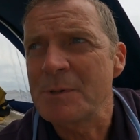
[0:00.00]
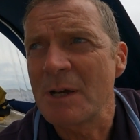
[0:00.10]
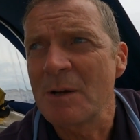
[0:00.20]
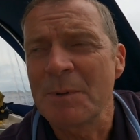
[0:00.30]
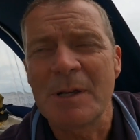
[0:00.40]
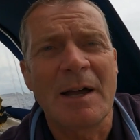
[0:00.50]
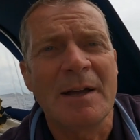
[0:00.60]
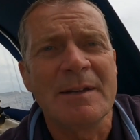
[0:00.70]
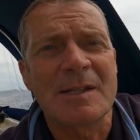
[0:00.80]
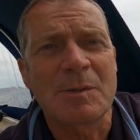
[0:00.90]
So
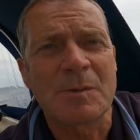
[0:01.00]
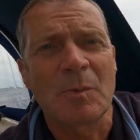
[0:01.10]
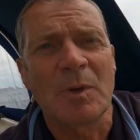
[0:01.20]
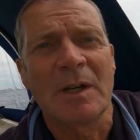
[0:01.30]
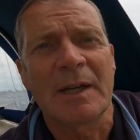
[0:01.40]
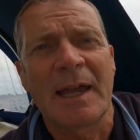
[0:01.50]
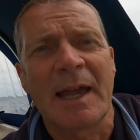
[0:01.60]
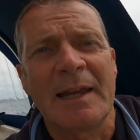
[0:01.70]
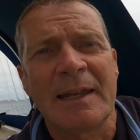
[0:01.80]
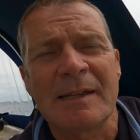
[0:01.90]
behind us we're
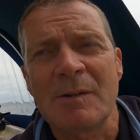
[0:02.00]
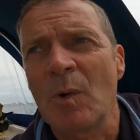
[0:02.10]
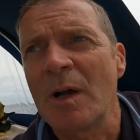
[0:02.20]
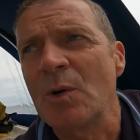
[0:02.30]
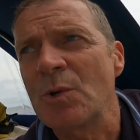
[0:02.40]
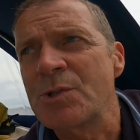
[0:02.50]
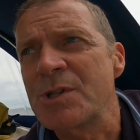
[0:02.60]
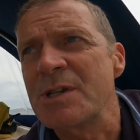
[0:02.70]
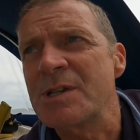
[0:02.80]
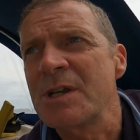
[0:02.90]
getting white
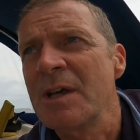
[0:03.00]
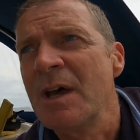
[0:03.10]
horses